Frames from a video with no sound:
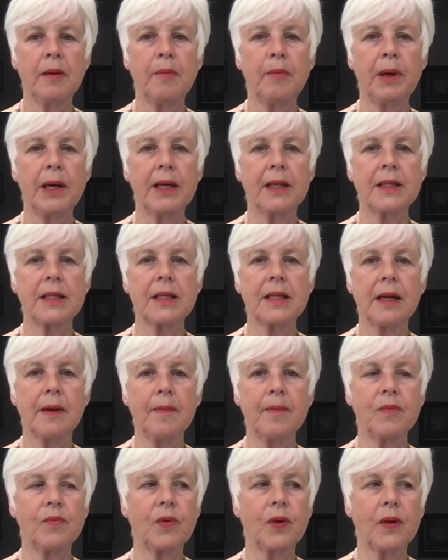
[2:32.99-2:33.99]
But
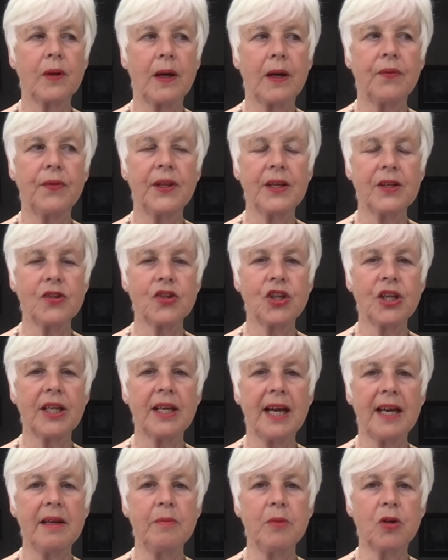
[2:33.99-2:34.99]
I think she
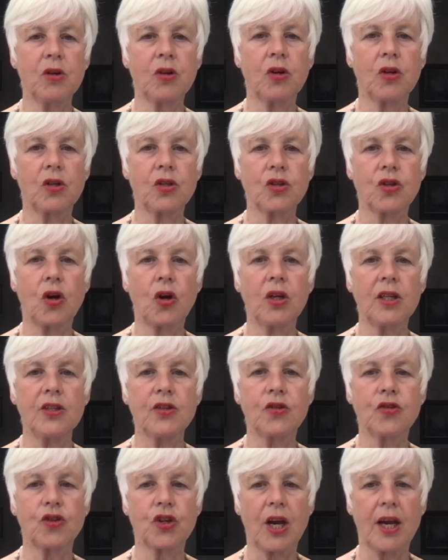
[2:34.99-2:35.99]
came across Holly's
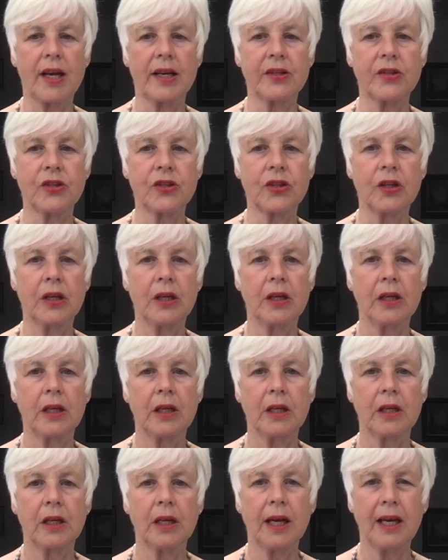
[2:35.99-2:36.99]
dress
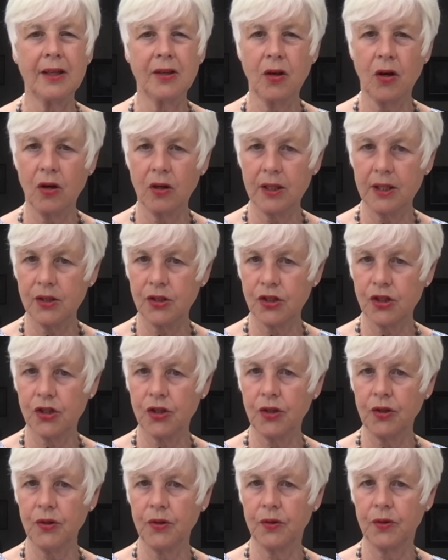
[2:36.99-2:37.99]
and Holly's
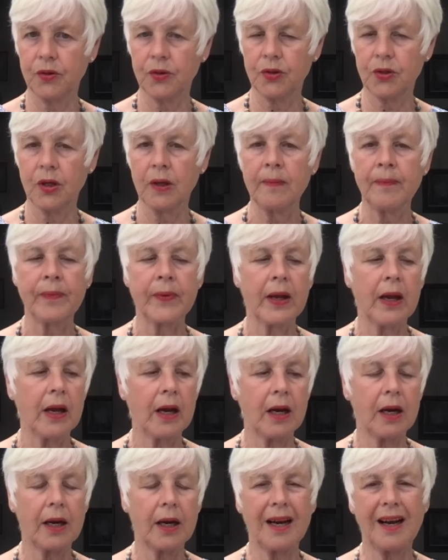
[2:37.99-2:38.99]
shoes.
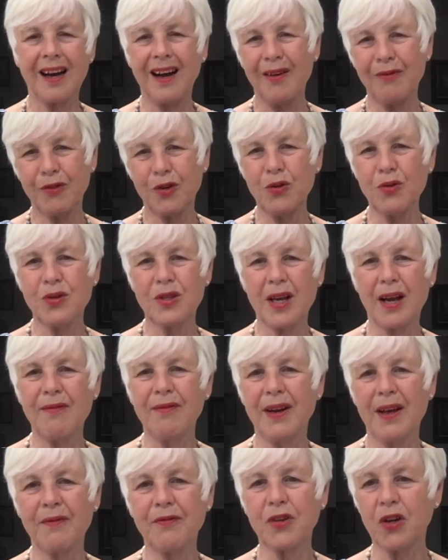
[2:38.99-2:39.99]
Of course, I've
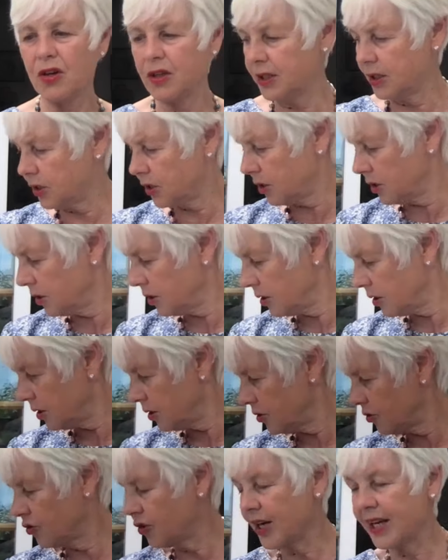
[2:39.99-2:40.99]
left Holly's
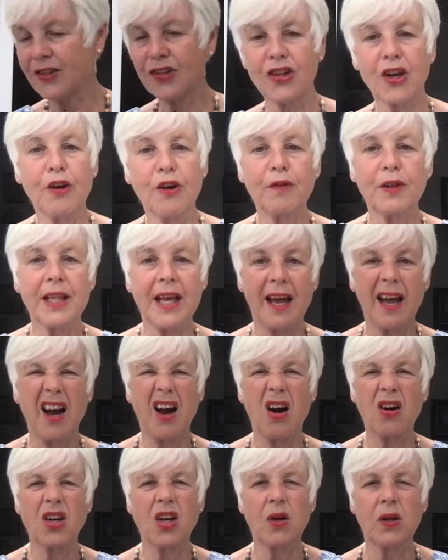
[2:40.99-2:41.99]
dress over there.
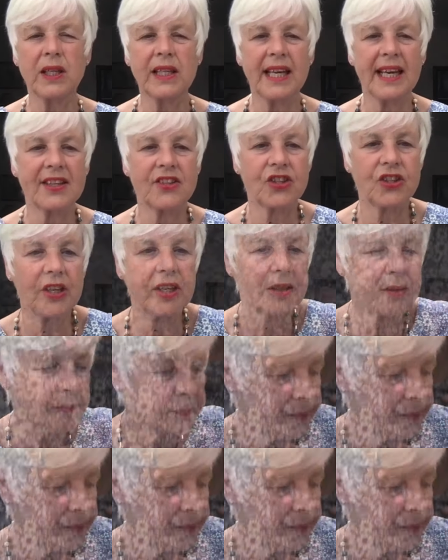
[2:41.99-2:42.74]
I'll go and get it.